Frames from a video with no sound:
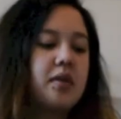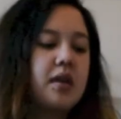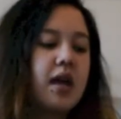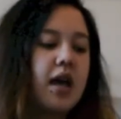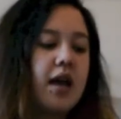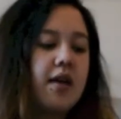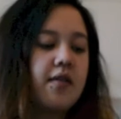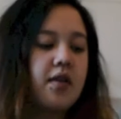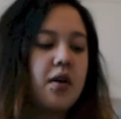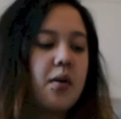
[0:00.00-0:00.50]

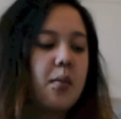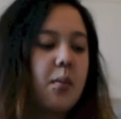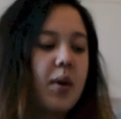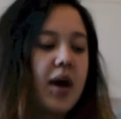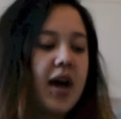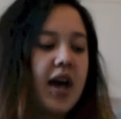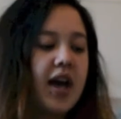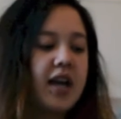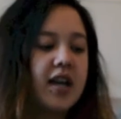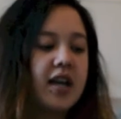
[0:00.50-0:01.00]
have come
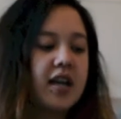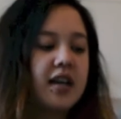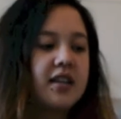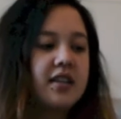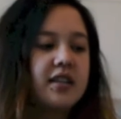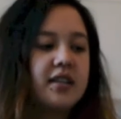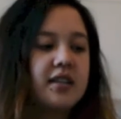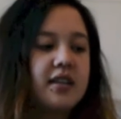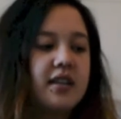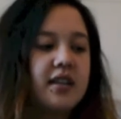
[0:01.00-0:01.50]
back
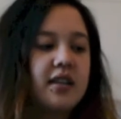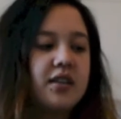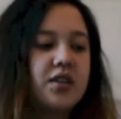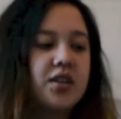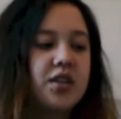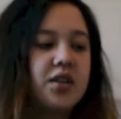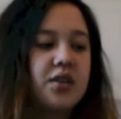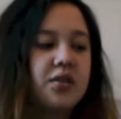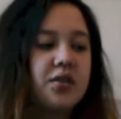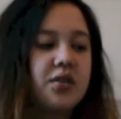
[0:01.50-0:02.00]

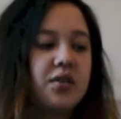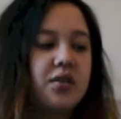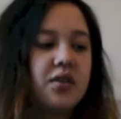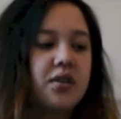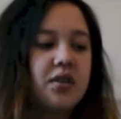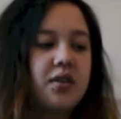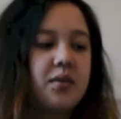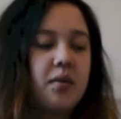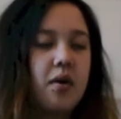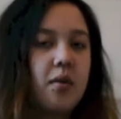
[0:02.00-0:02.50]
into
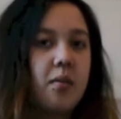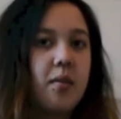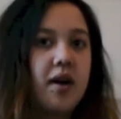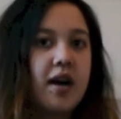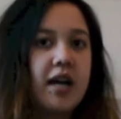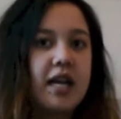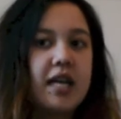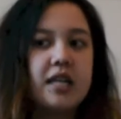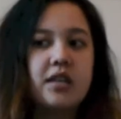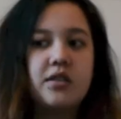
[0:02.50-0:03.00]
my
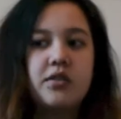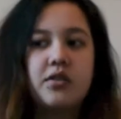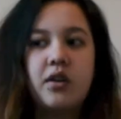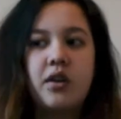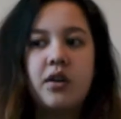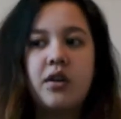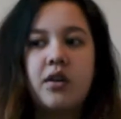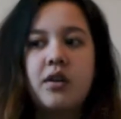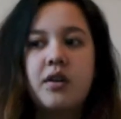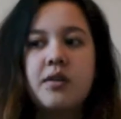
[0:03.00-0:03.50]
mind. So
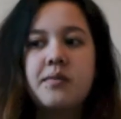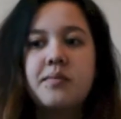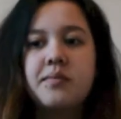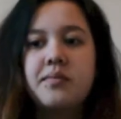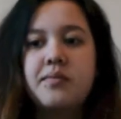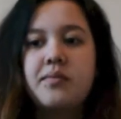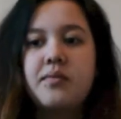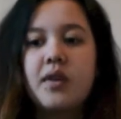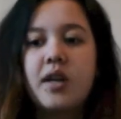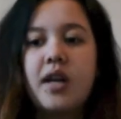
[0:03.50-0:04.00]
I
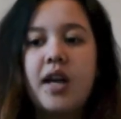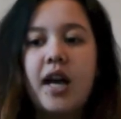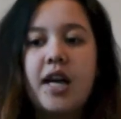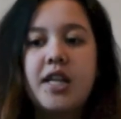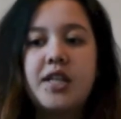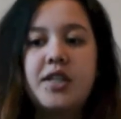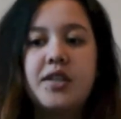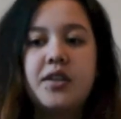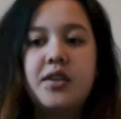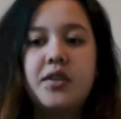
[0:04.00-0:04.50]

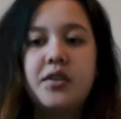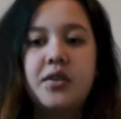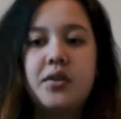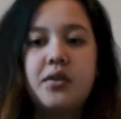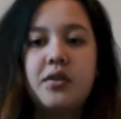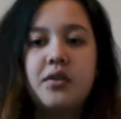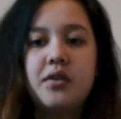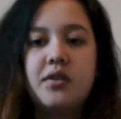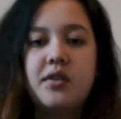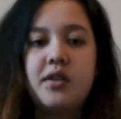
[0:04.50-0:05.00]
had to
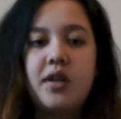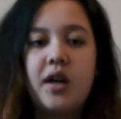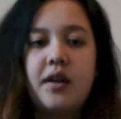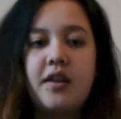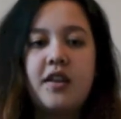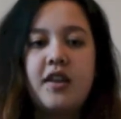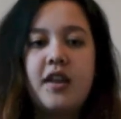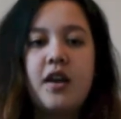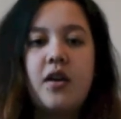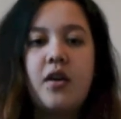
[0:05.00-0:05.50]

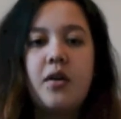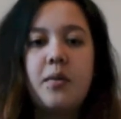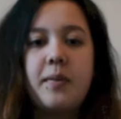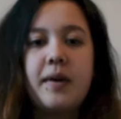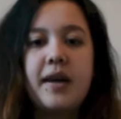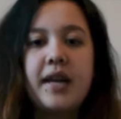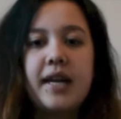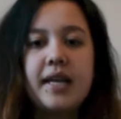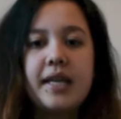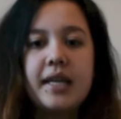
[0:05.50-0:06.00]
start
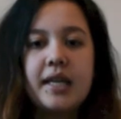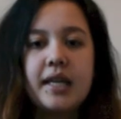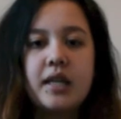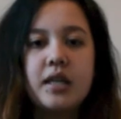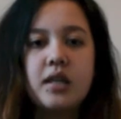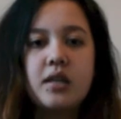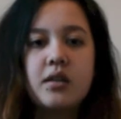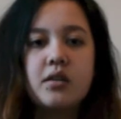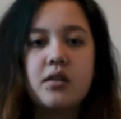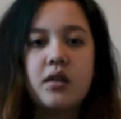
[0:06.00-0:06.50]
therapy.
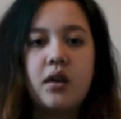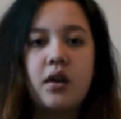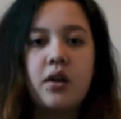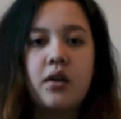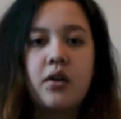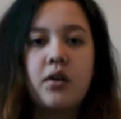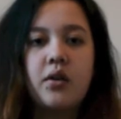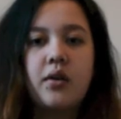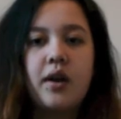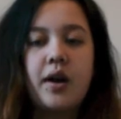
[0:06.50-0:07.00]
So
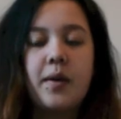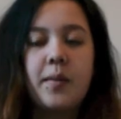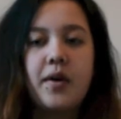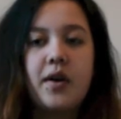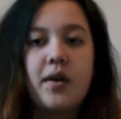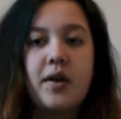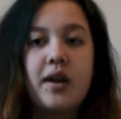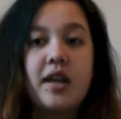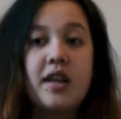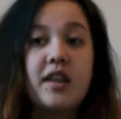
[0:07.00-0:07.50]
I'm
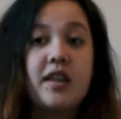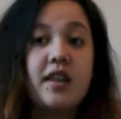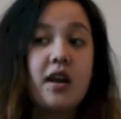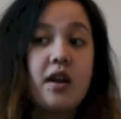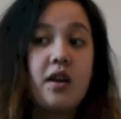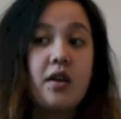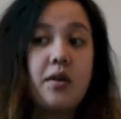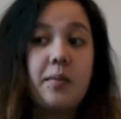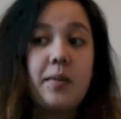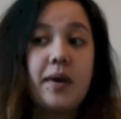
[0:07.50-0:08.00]
going in
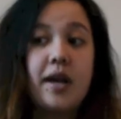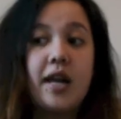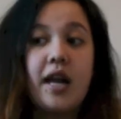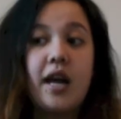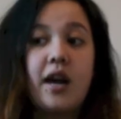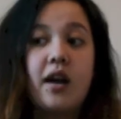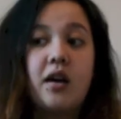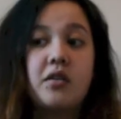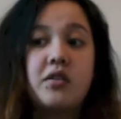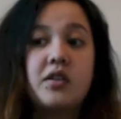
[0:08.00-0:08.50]
therapy, and
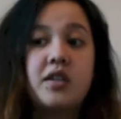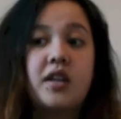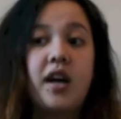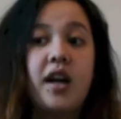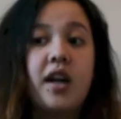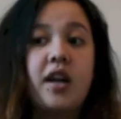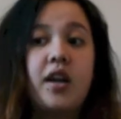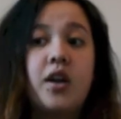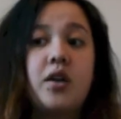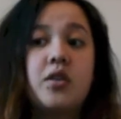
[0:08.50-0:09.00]
I got
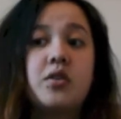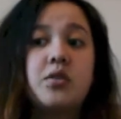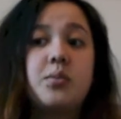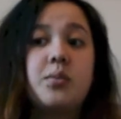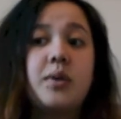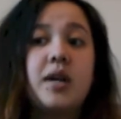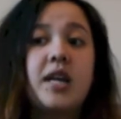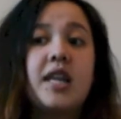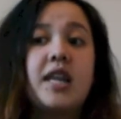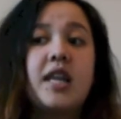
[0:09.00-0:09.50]
diagnosed
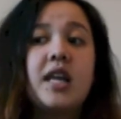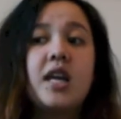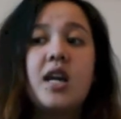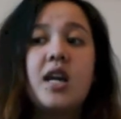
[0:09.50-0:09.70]
with